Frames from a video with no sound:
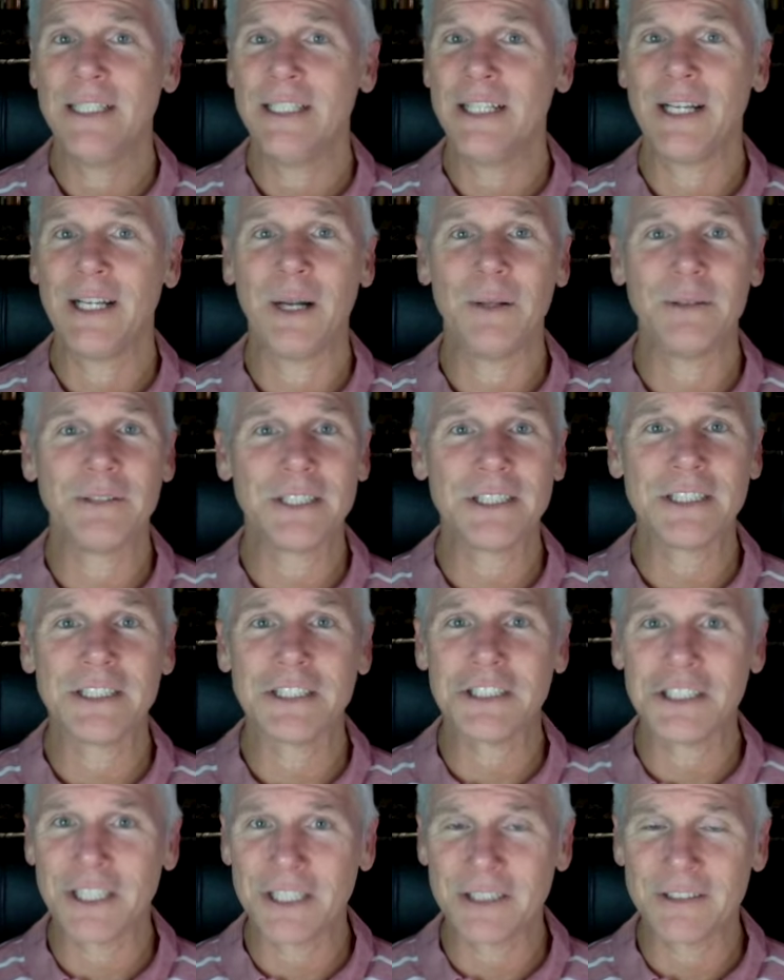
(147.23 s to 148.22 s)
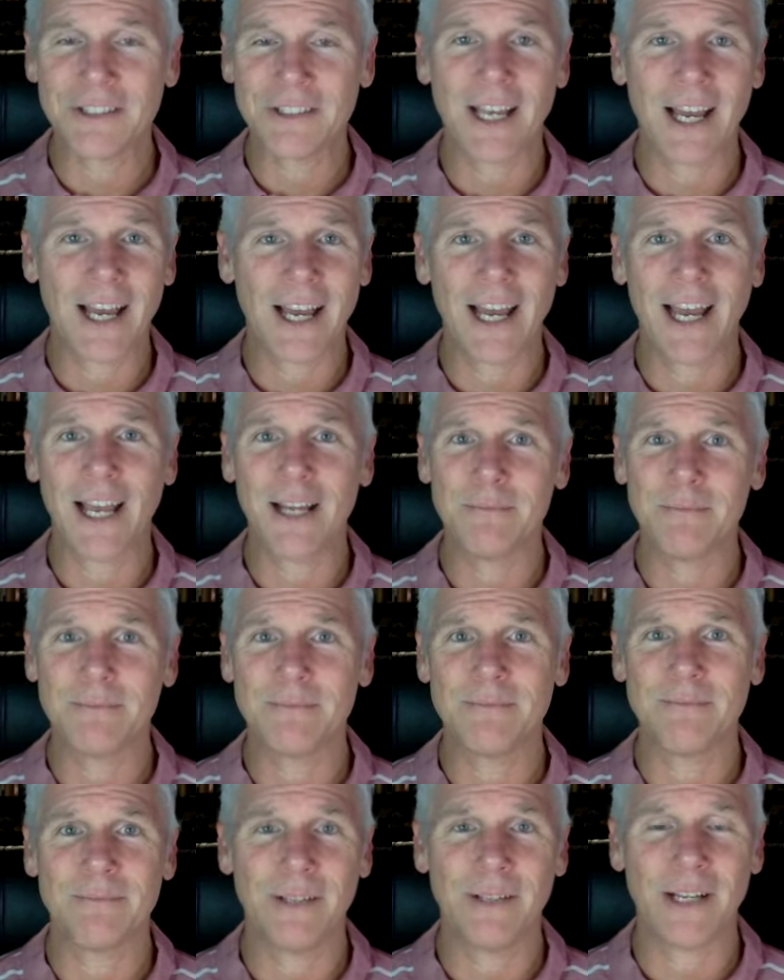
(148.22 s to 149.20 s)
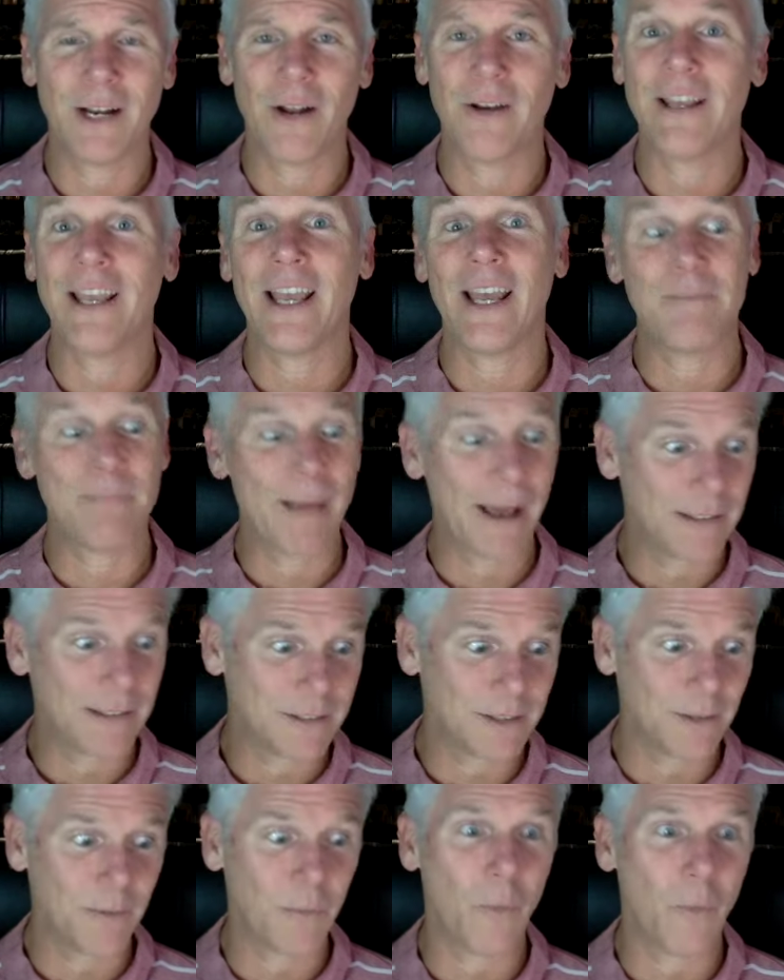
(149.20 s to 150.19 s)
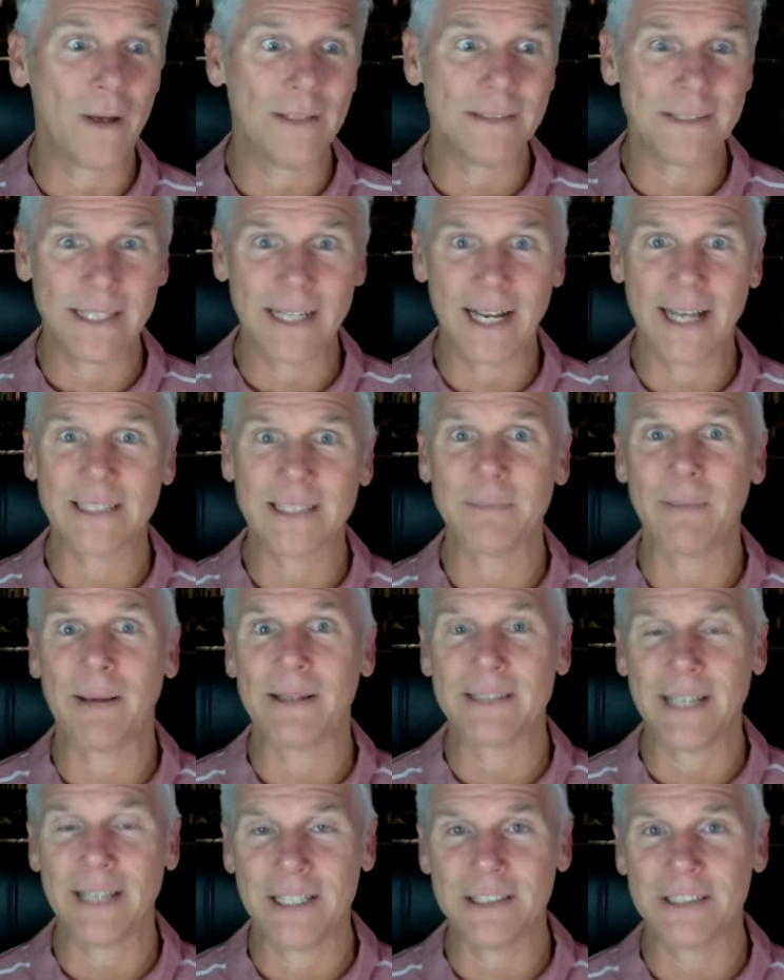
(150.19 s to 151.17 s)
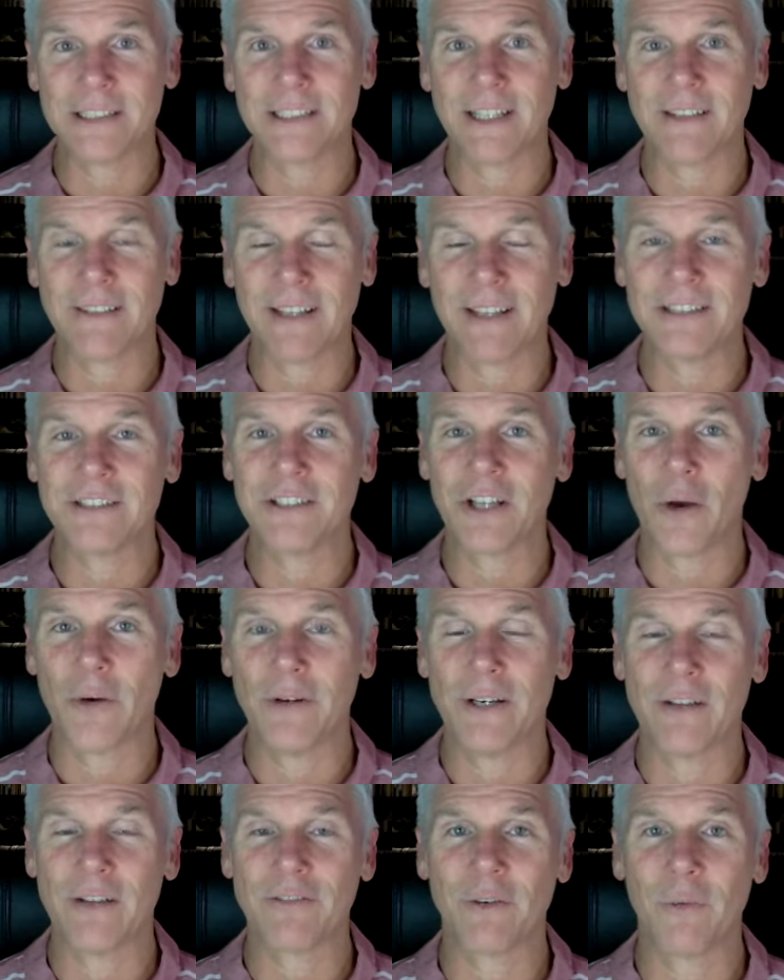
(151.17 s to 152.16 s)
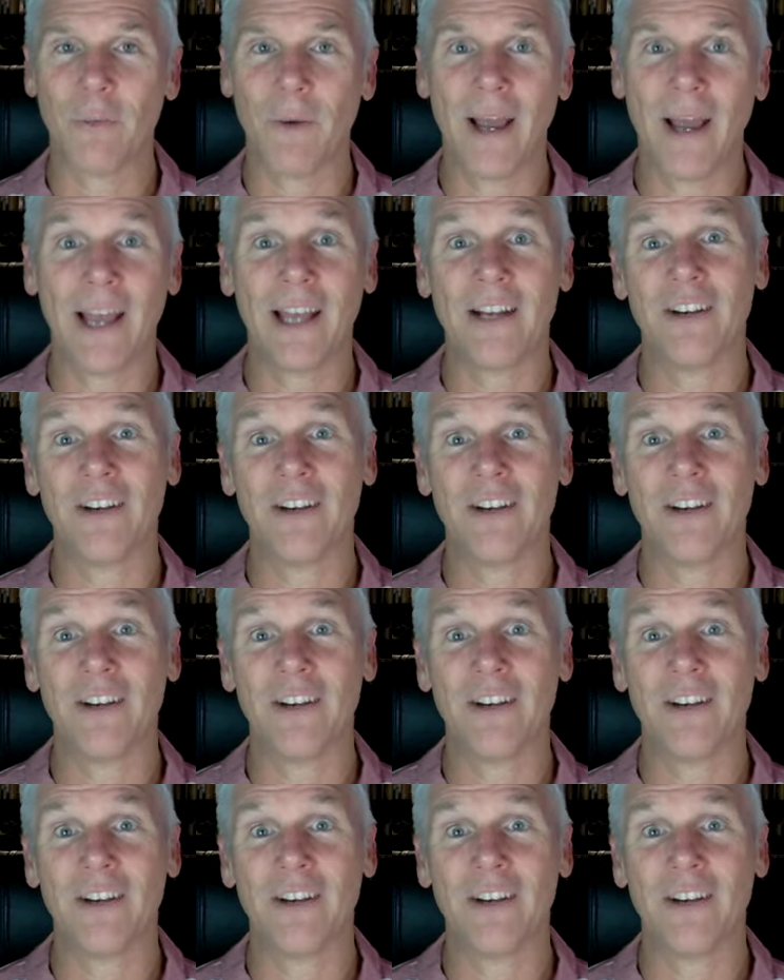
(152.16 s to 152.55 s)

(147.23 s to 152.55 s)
you know, just chill time, you know, again, back to wanting expectations of things to go a different way.